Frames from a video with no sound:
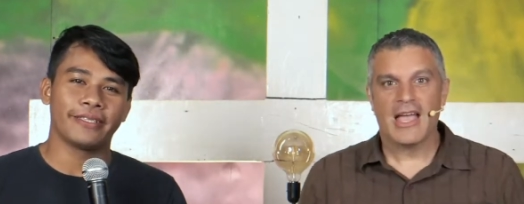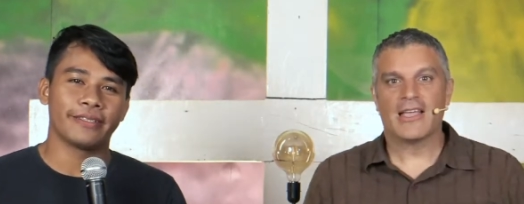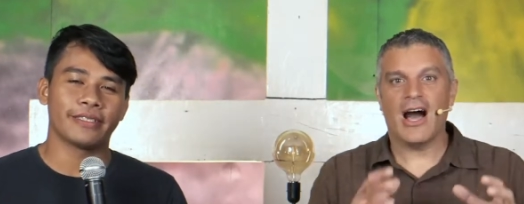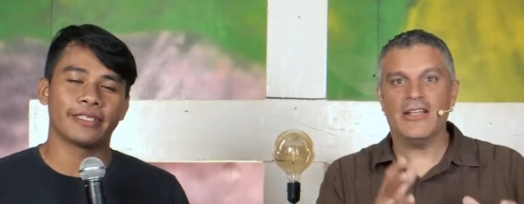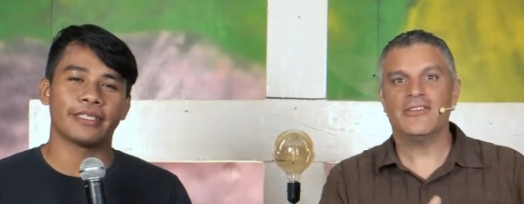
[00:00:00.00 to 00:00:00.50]

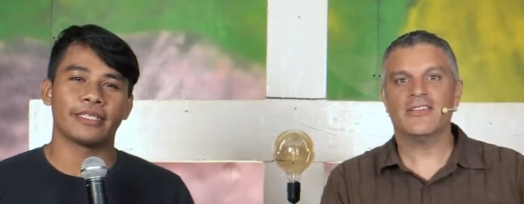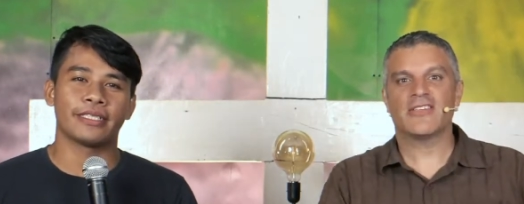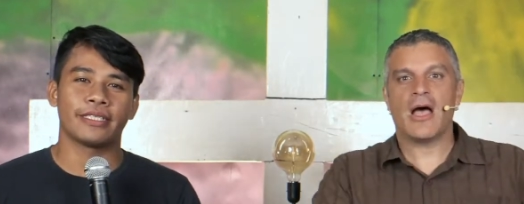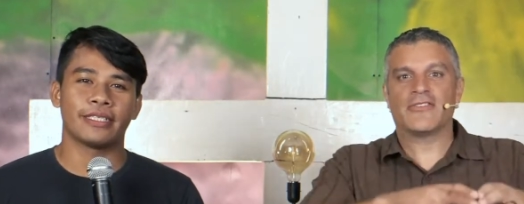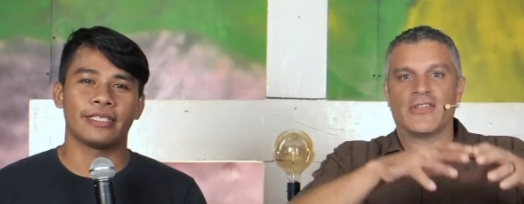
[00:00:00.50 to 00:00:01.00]
Speaker 1: God does
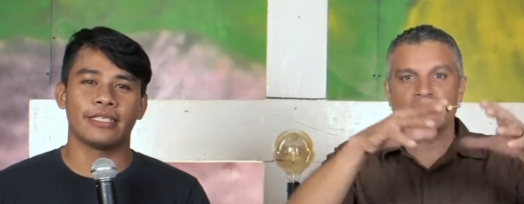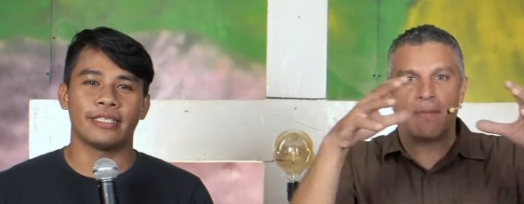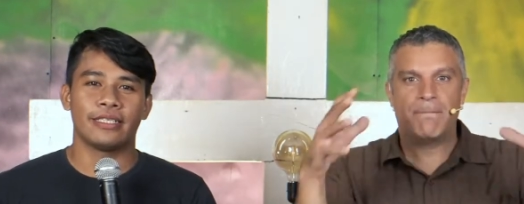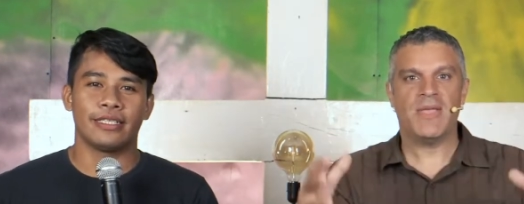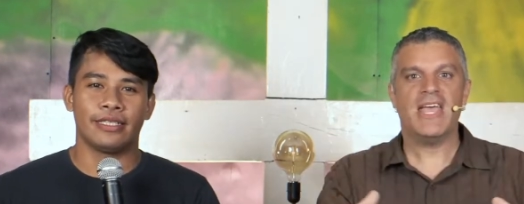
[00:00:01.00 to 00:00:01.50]
such
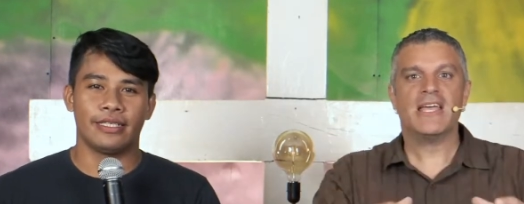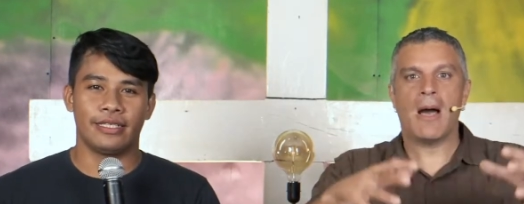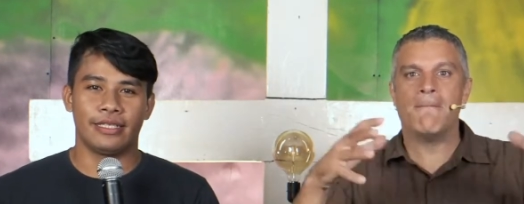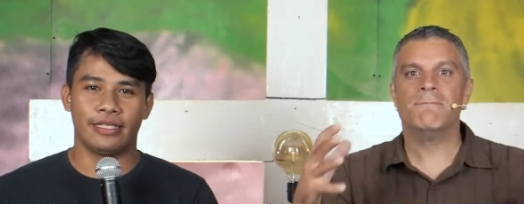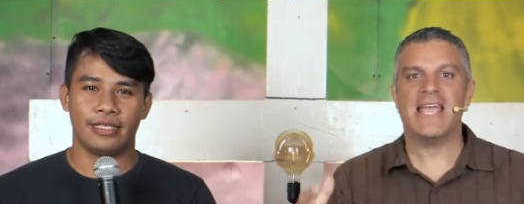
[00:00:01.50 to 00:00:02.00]
big,
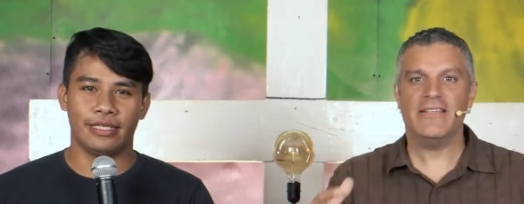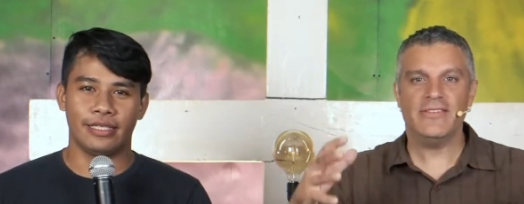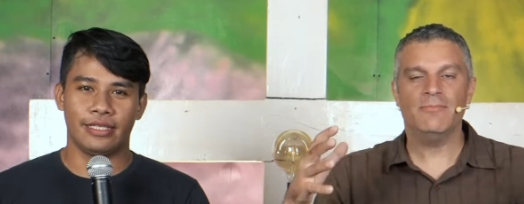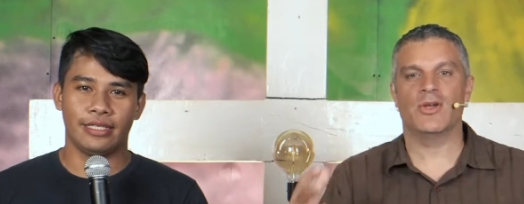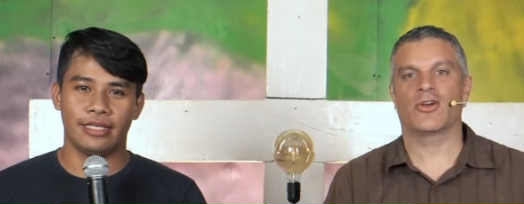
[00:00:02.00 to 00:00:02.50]

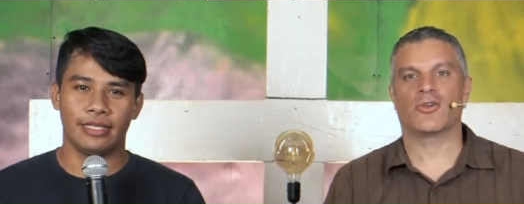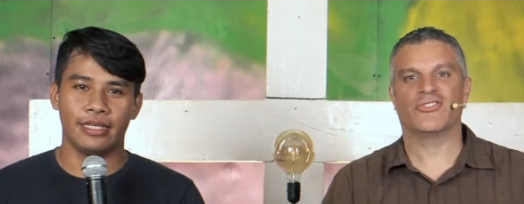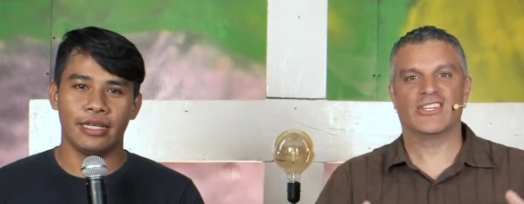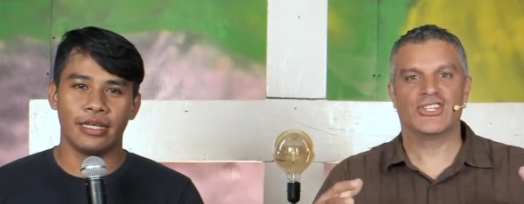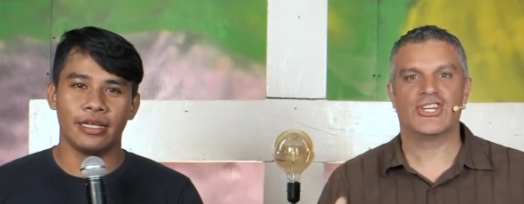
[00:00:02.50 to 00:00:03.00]
amazing miracles,
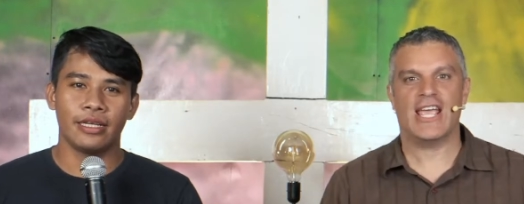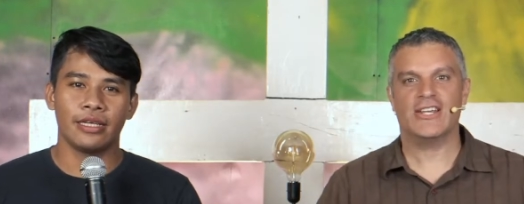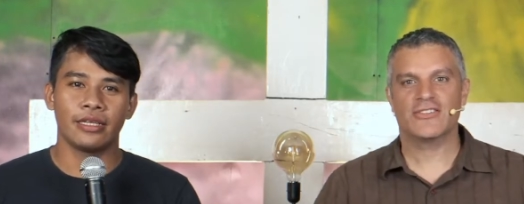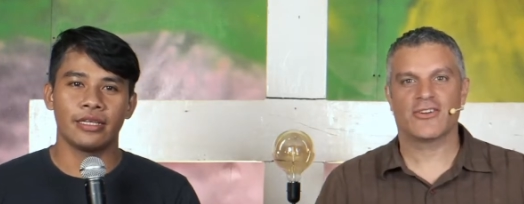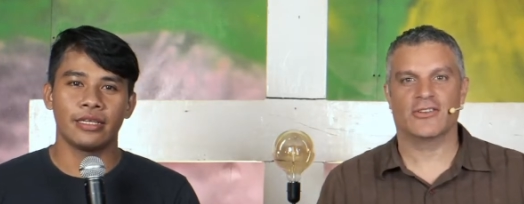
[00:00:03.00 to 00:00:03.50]
it
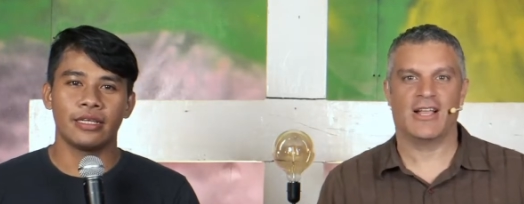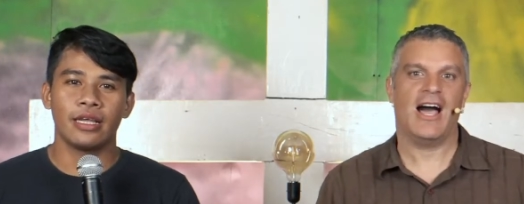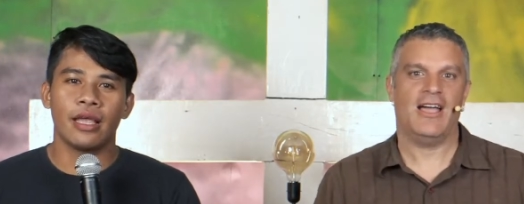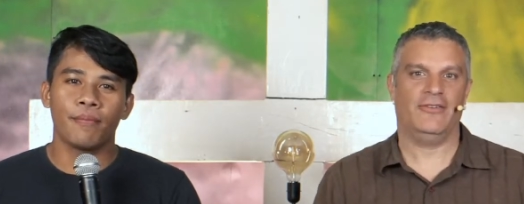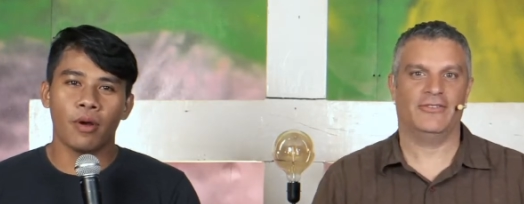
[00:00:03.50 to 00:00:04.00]
changes our
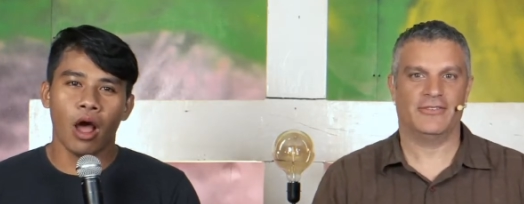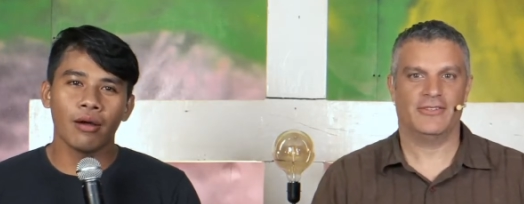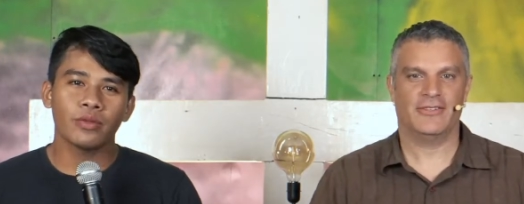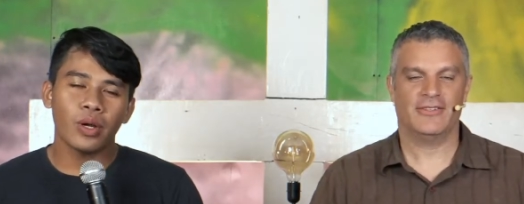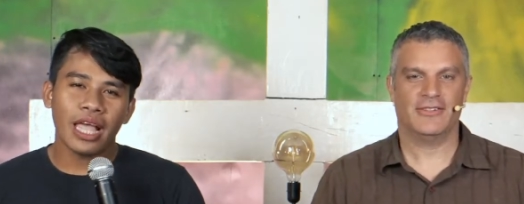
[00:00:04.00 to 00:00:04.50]
lives.
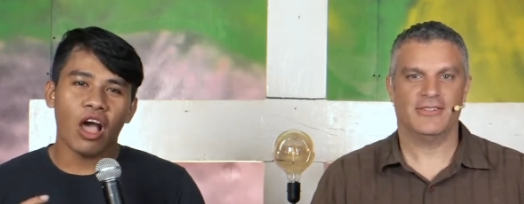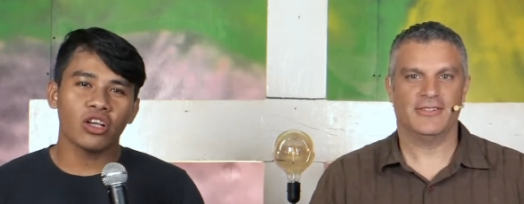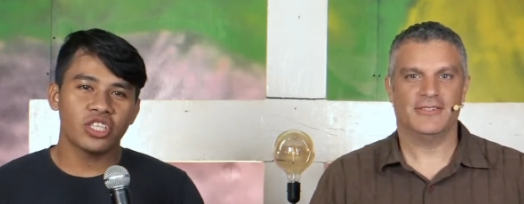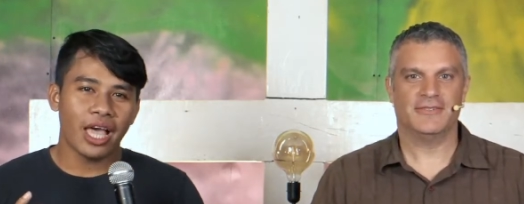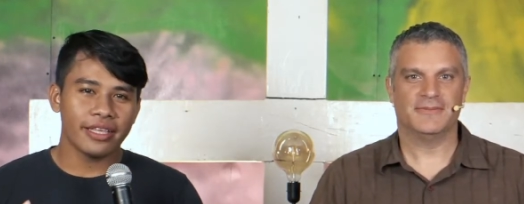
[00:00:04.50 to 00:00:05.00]

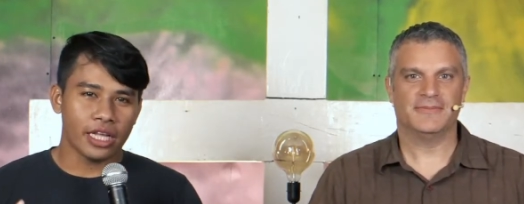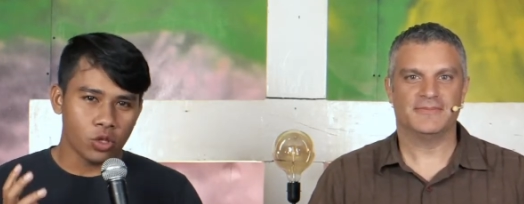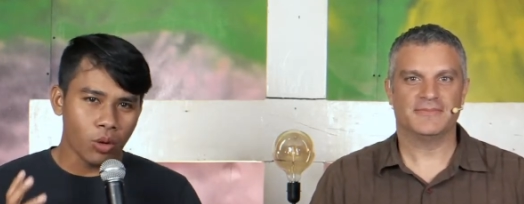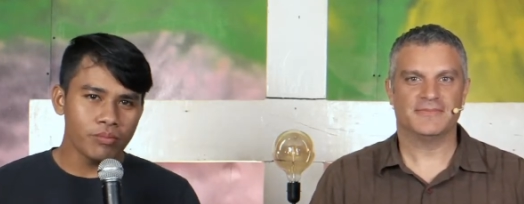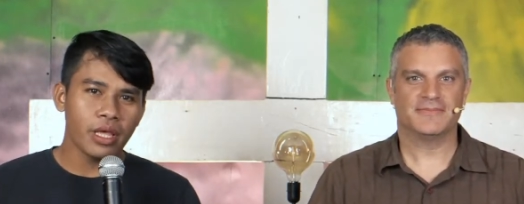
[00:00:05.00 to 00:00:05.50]

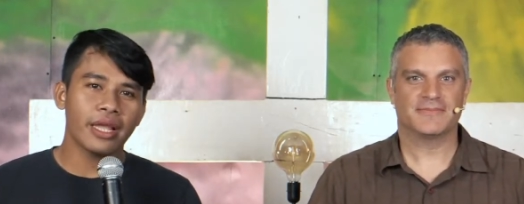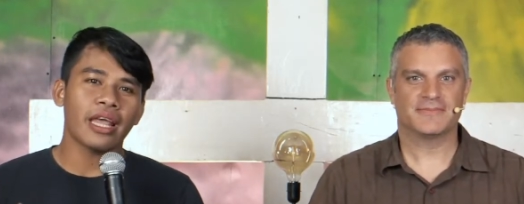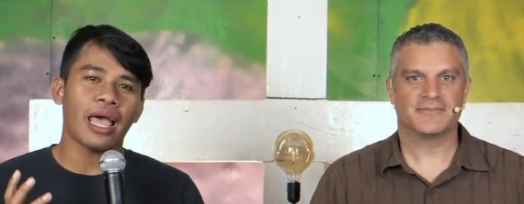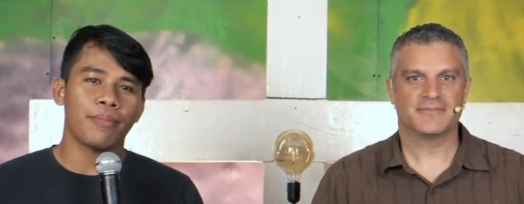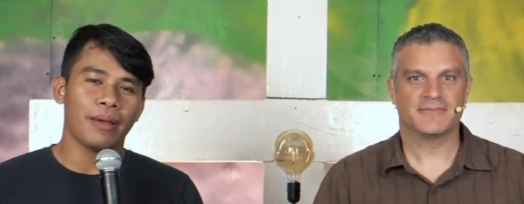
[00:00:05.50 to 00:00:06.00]

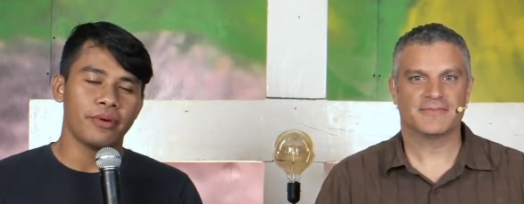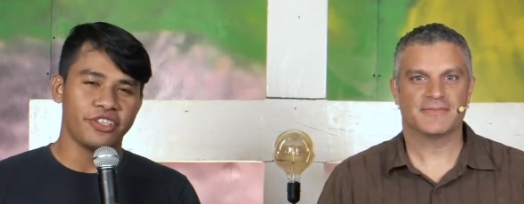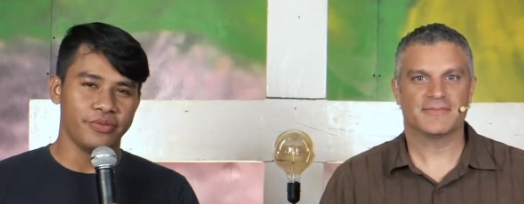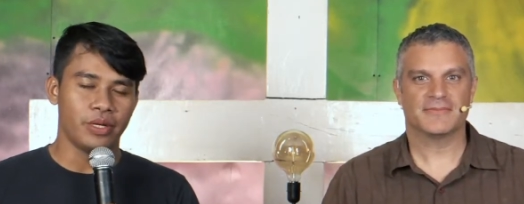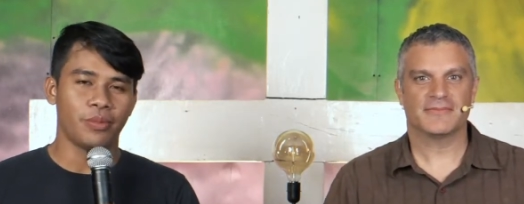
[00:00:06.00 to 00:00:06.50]

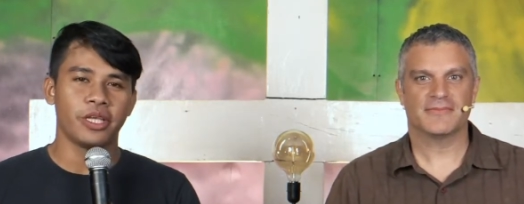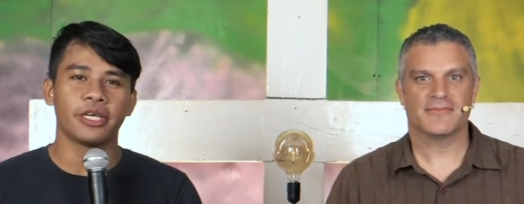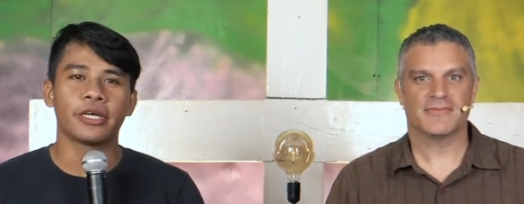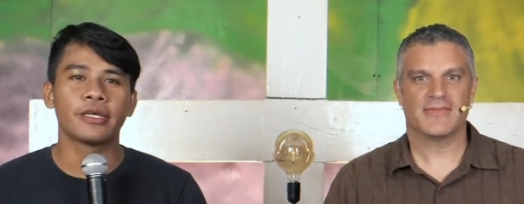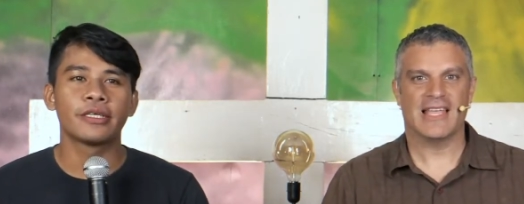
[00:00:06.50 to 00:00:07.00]

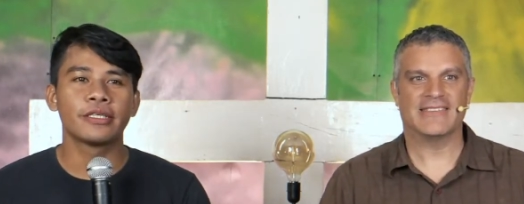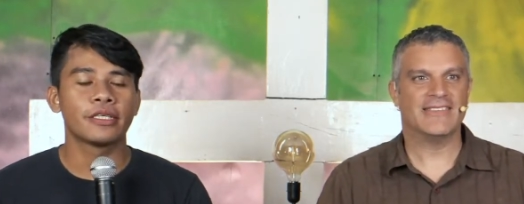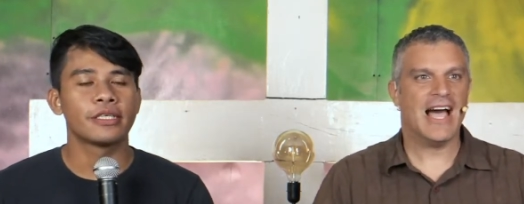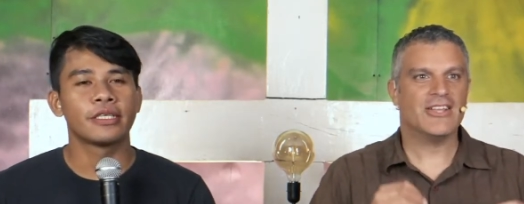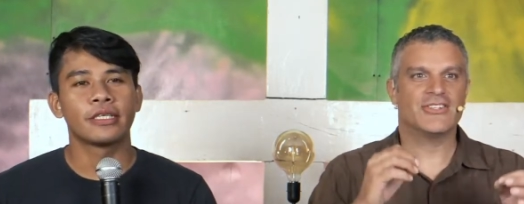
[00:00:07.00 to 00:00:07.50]
Speaker 2: It's
Speaker 1: not